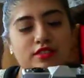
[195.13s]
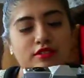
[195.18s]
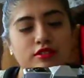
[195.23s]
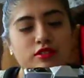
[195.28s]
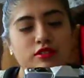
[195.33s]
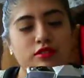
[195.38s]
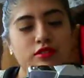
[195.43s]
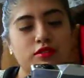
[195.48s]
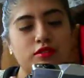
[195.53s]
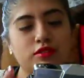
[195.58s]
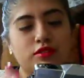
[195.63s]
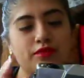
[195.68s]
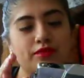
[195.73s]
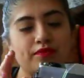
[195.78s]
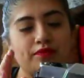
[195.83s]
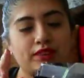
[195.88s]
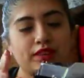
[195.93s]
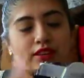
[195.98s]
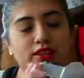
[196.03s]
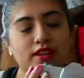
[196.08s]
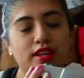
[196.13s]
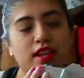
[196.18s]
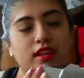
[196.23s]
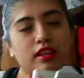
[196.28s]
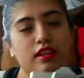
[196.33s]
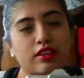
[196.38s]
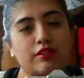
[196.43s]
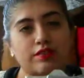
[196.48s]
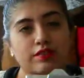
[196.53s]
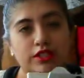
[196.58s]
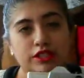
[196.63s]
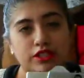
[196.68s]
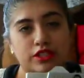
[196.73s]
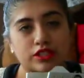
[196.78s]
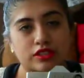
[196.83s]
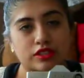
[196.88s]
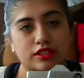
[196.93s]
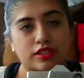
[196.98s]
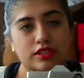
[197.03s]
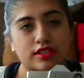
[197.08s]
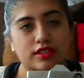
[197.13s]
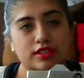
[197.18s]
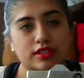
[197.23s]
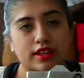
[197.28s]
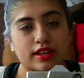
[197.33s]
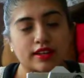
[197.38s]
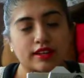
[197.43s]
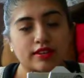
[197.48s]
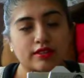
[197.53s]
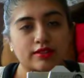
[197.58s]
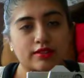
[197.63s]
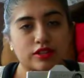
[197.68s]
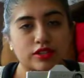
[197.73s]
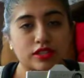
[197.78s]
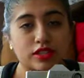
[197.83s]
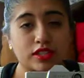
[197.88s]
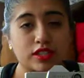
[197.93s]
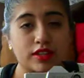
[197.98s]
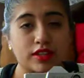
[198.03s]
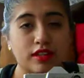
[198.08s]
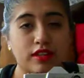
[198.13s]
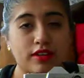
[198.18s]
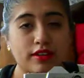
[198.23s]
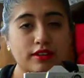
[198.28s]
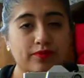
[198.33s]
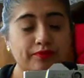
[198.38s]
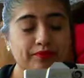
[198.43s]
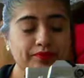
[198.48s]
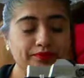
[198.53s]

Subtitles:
there's not a lot of features like versus a